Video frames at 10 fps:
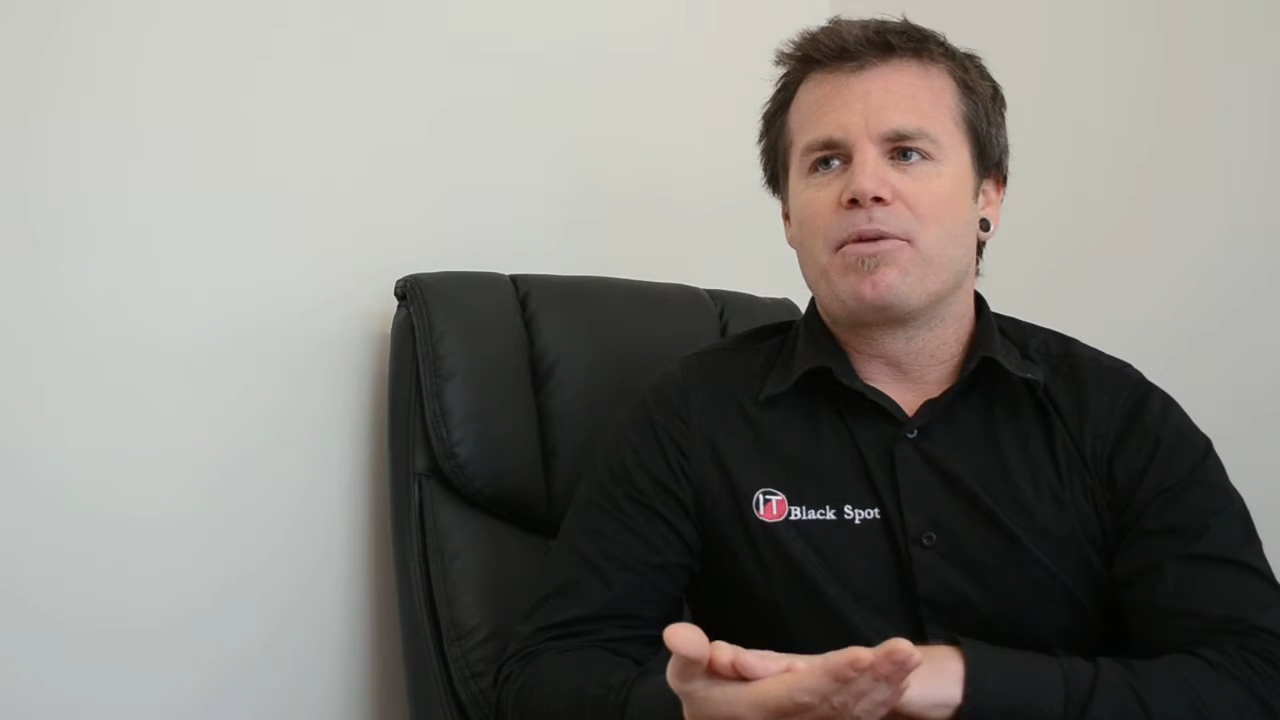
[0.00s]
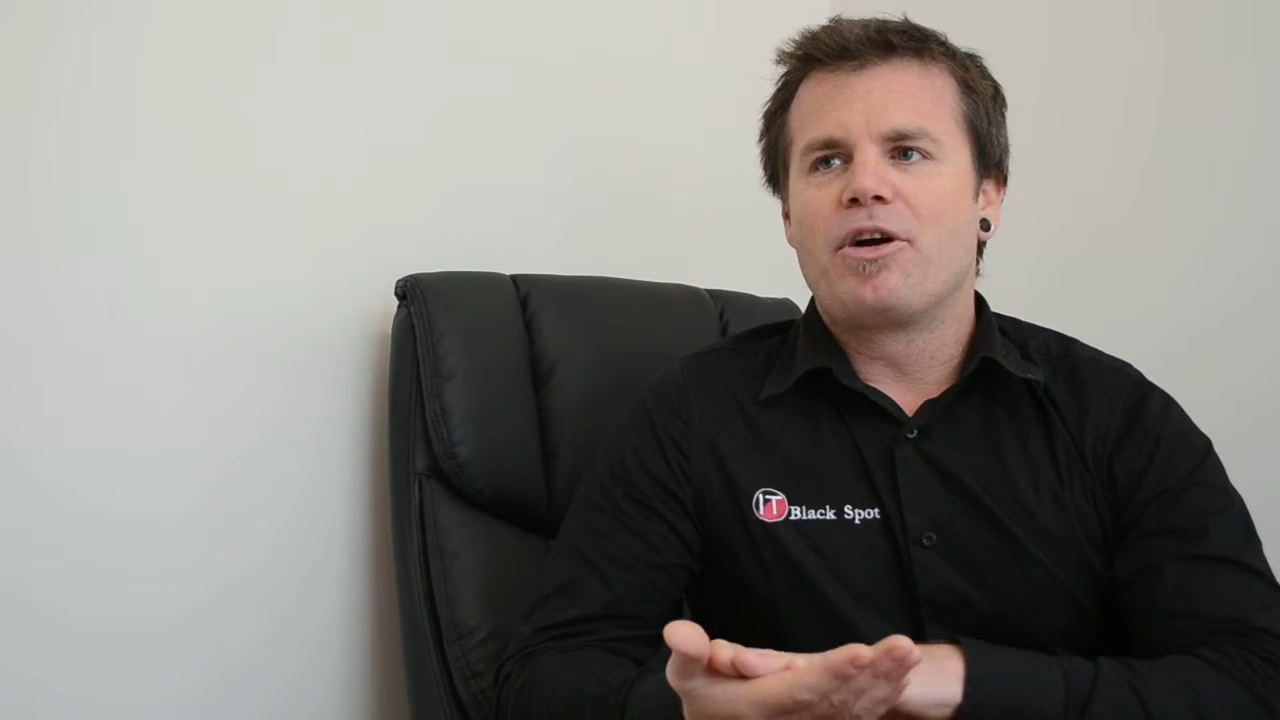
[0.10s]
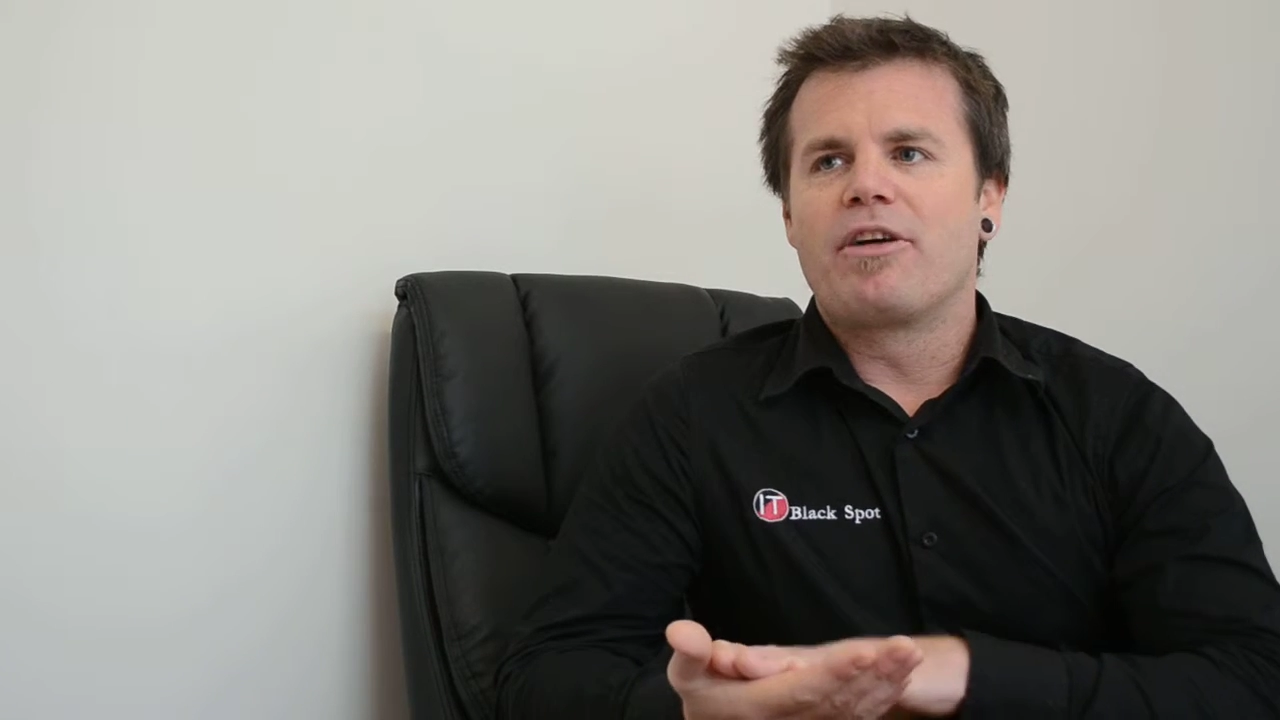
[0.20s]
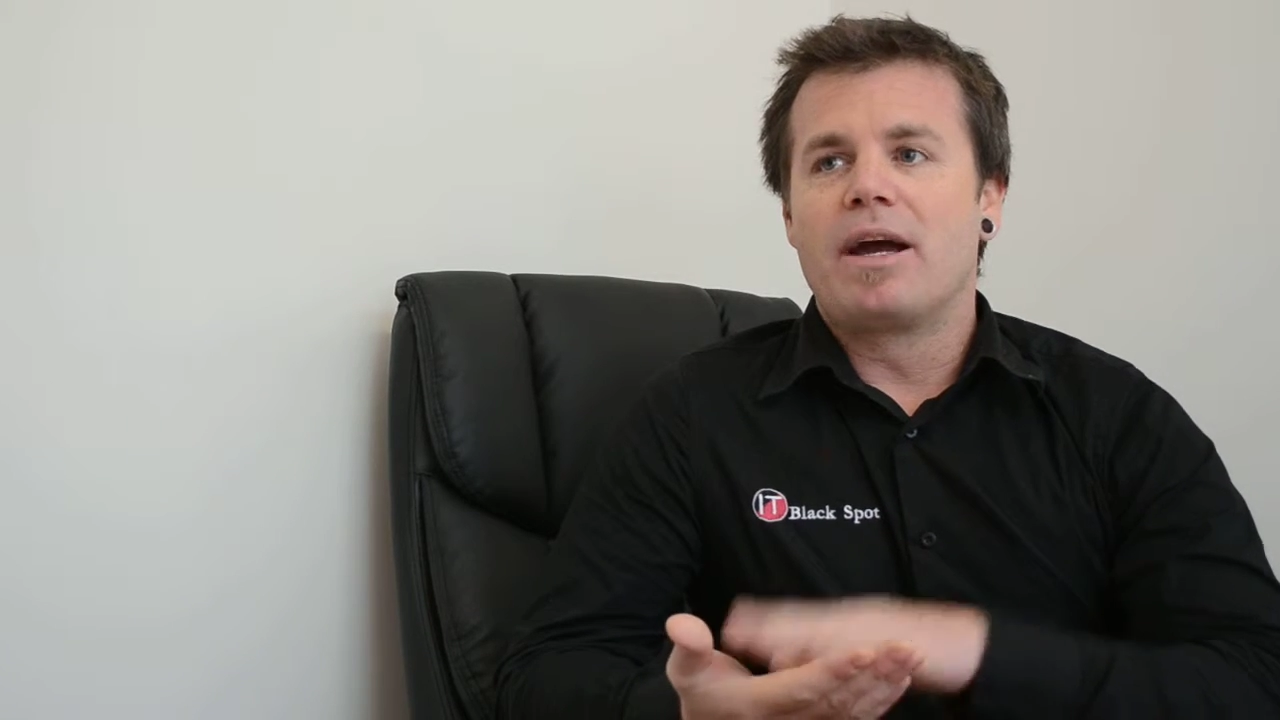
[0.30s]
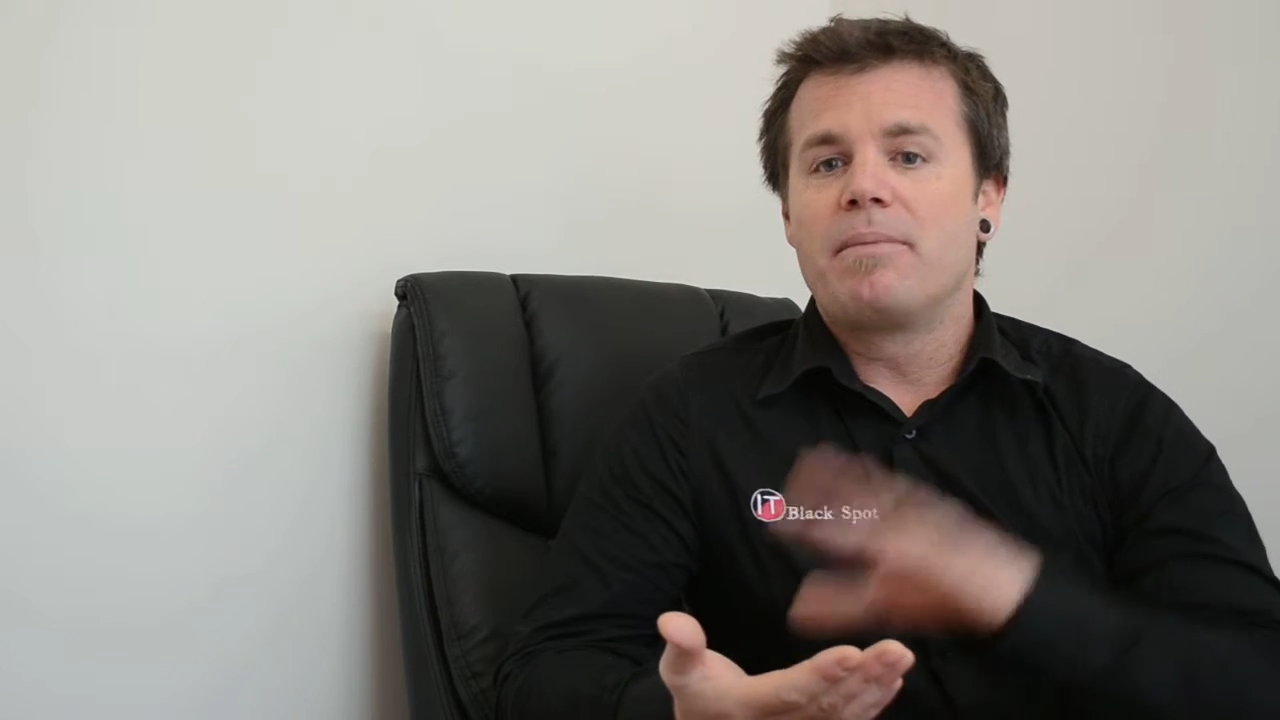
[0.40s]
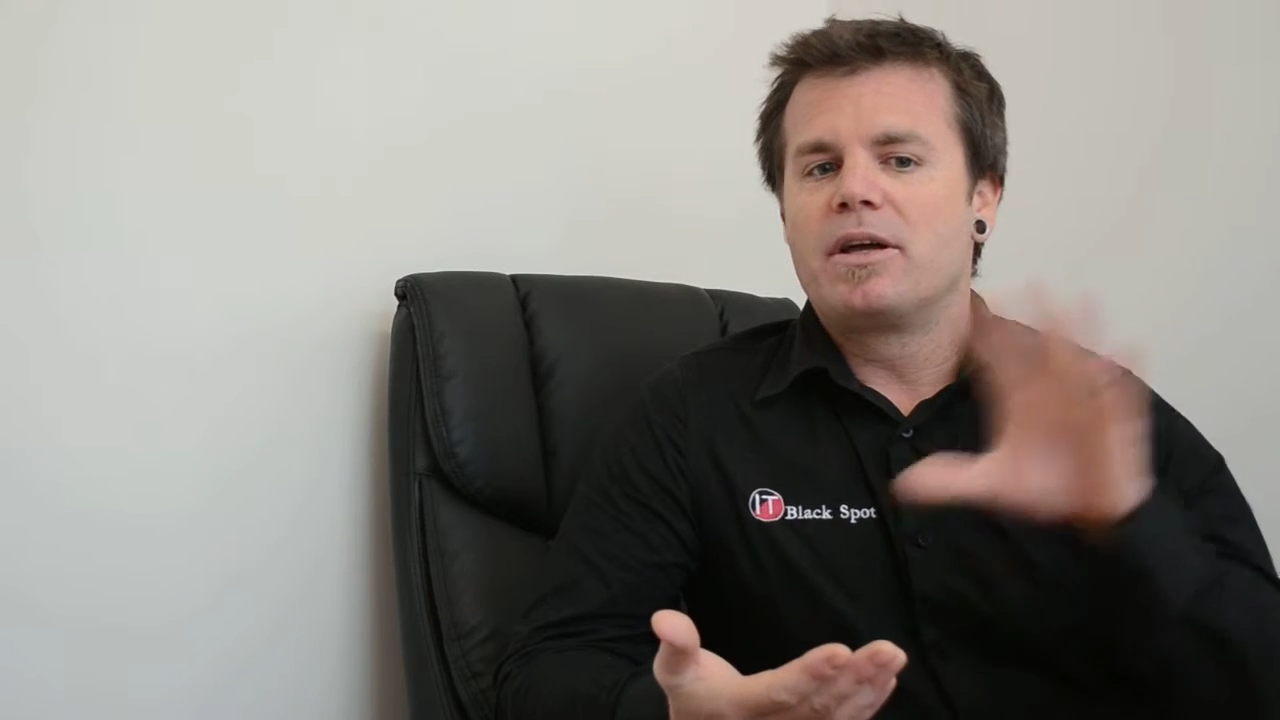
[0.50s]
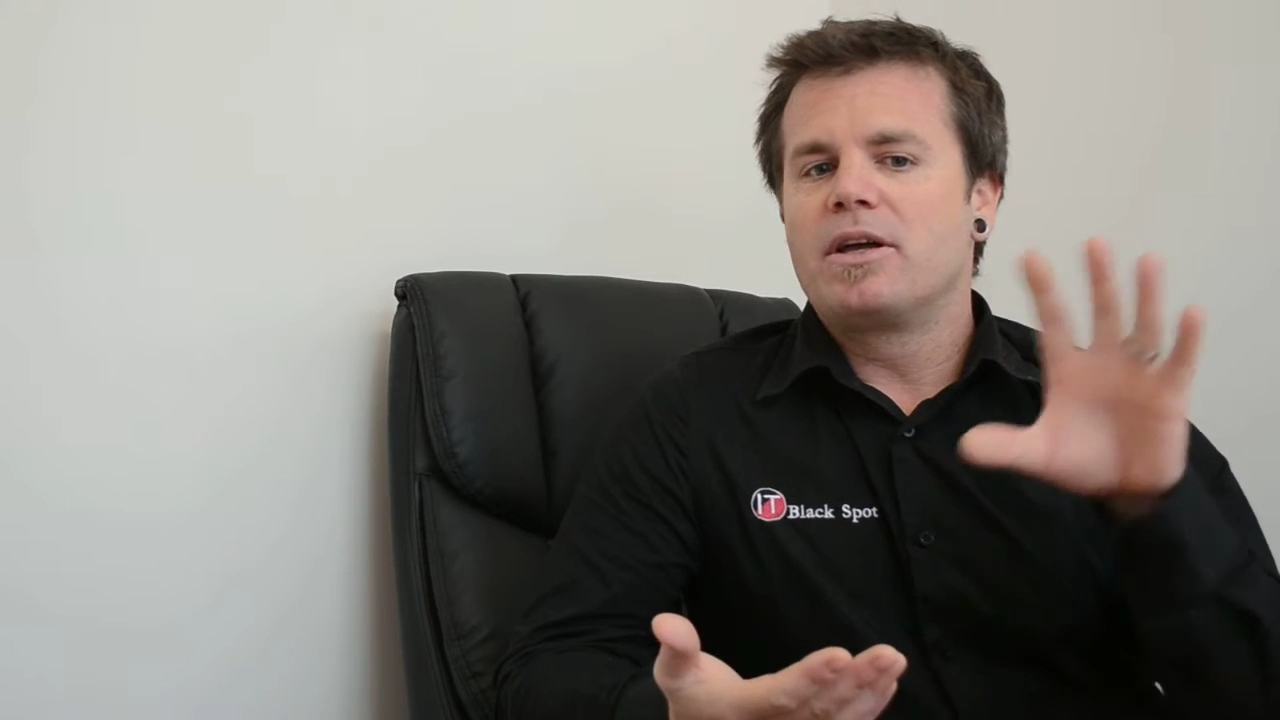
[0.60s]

program,